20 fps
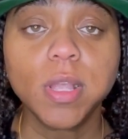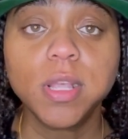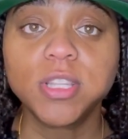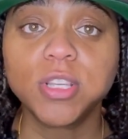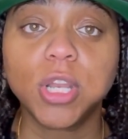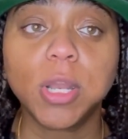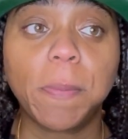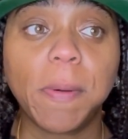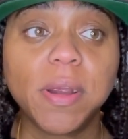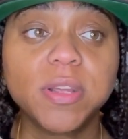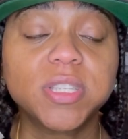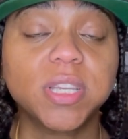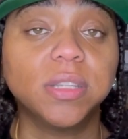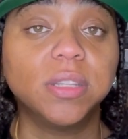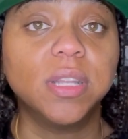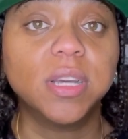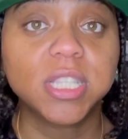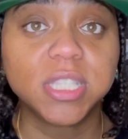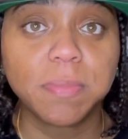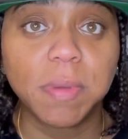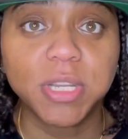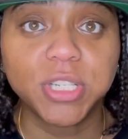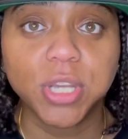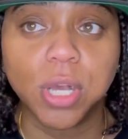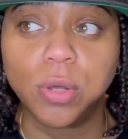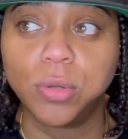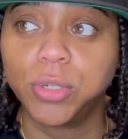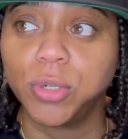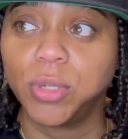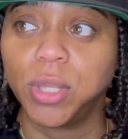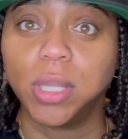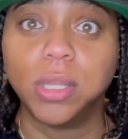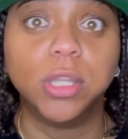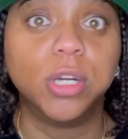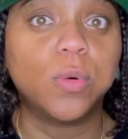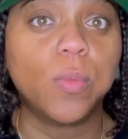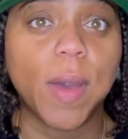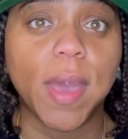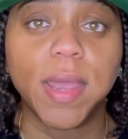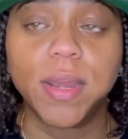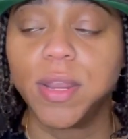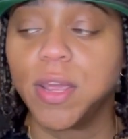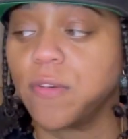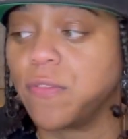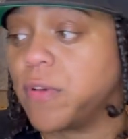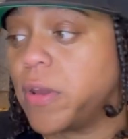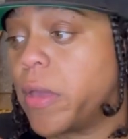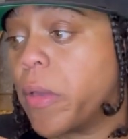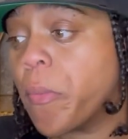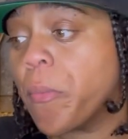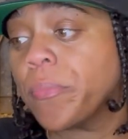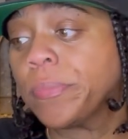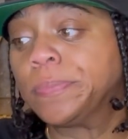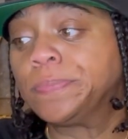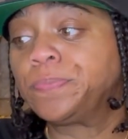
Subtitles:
So the person looks much older, they look way different.